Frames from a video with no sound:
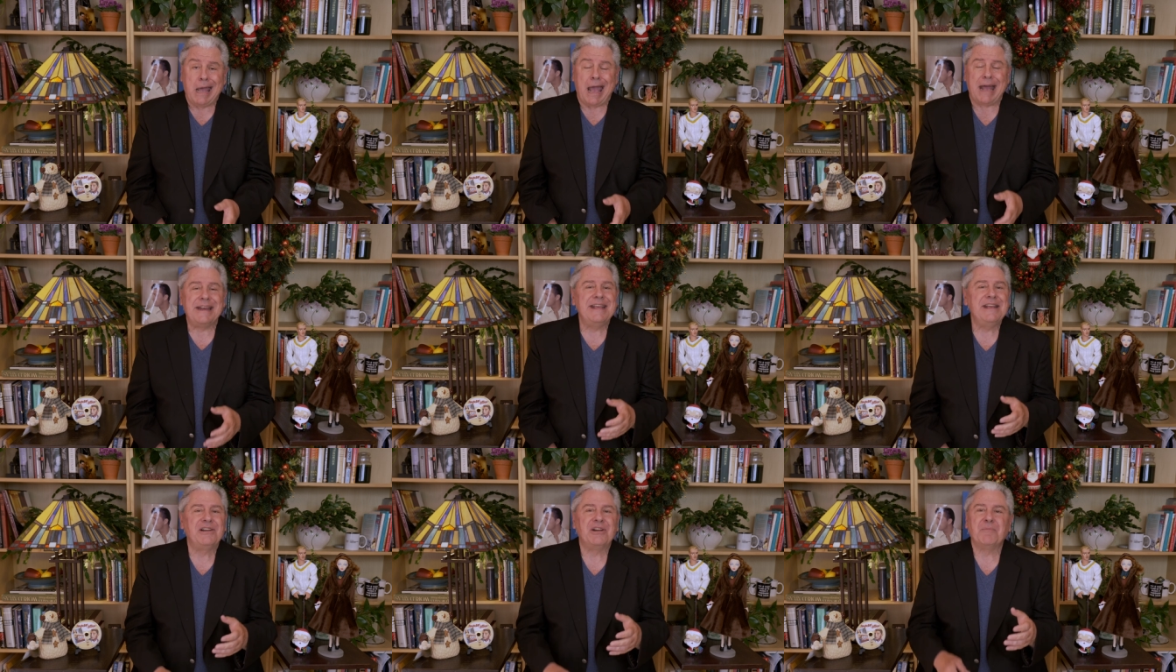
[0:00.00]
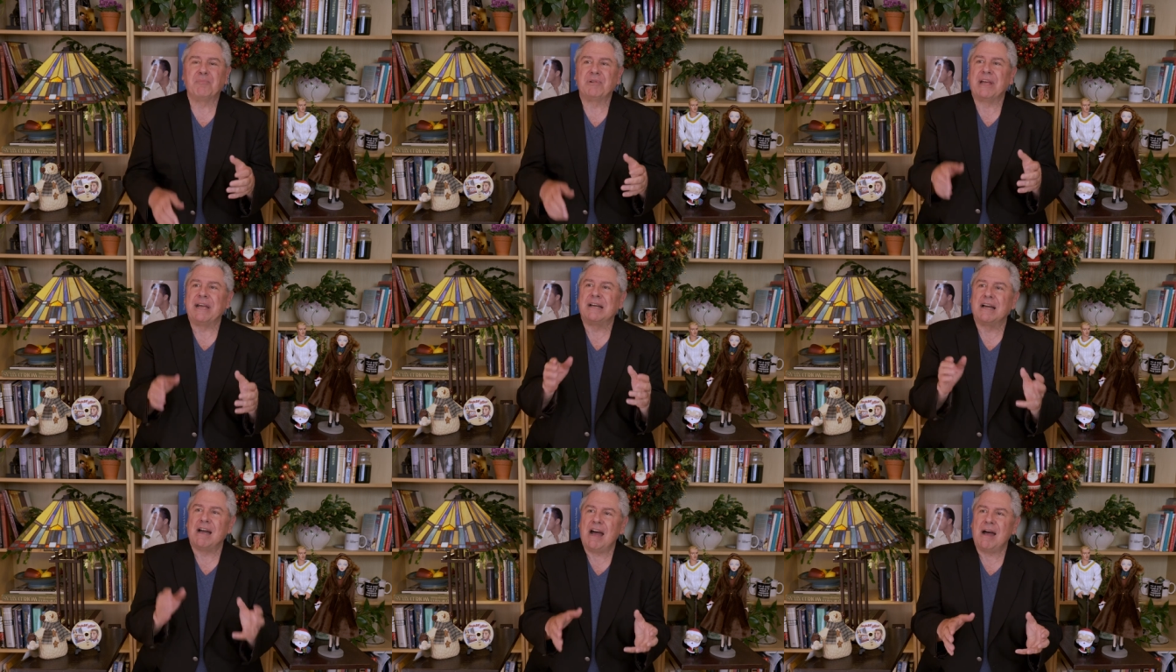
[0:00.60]
And he could play
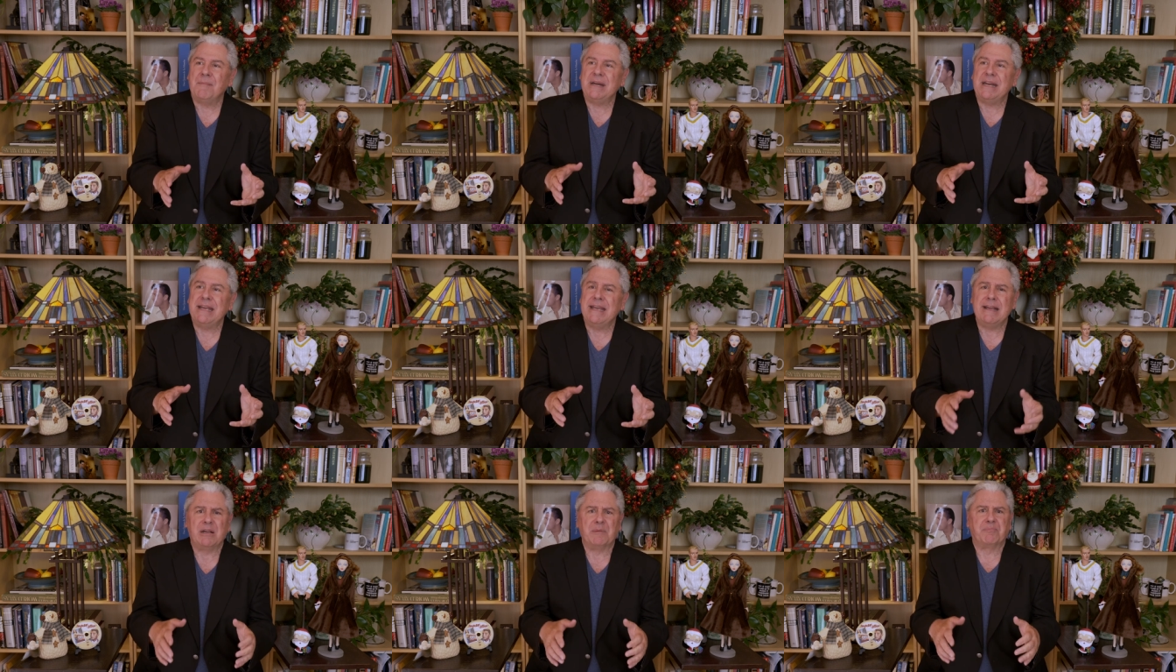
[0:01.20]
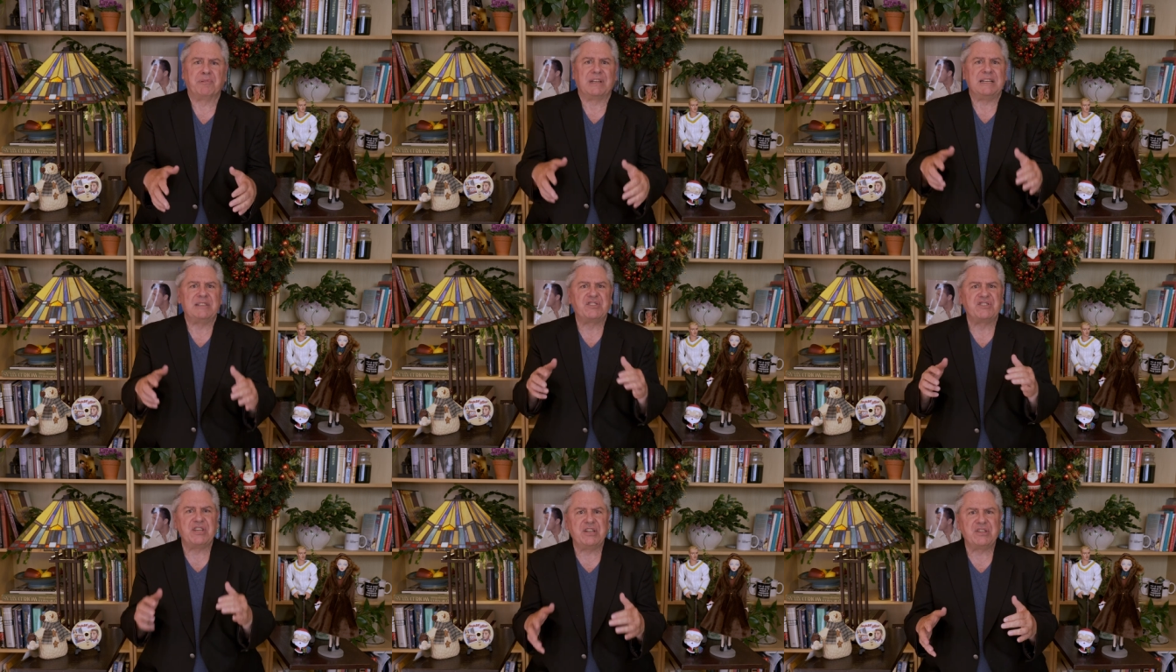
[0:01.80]
comedy, he could play
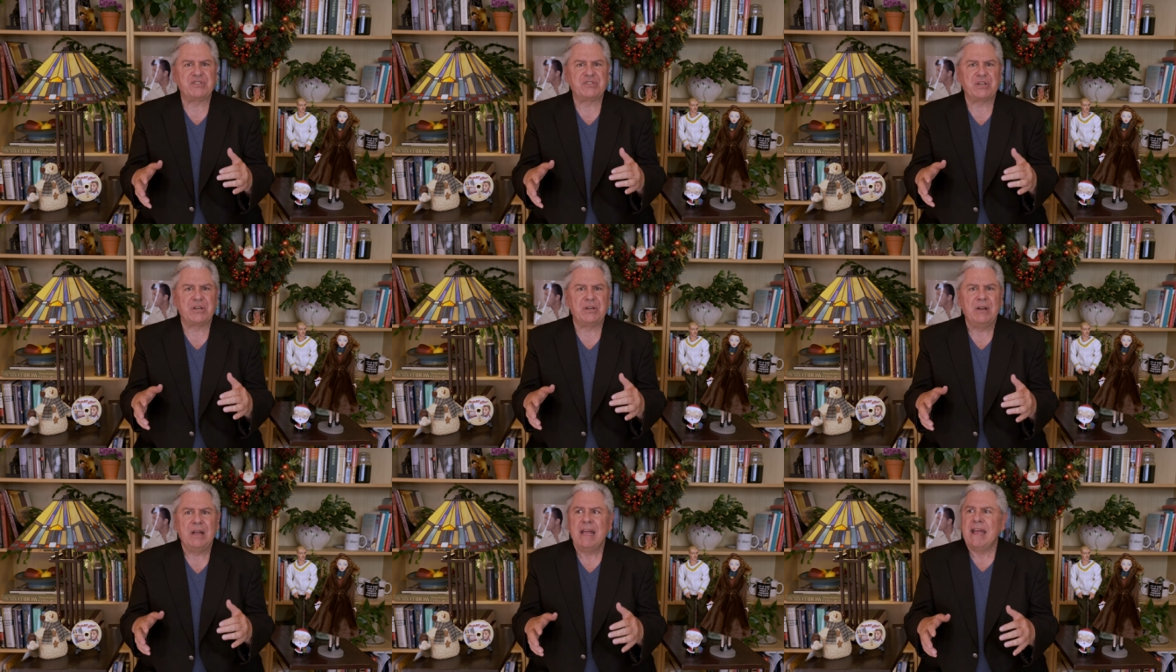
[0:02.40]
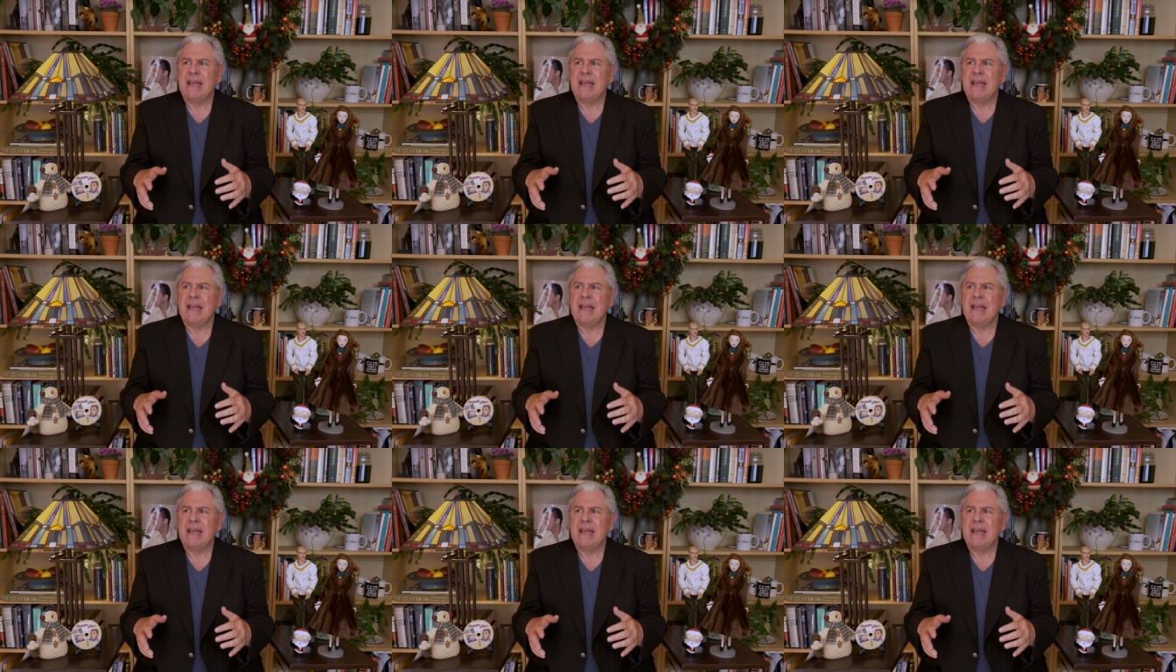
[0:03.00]
sinister,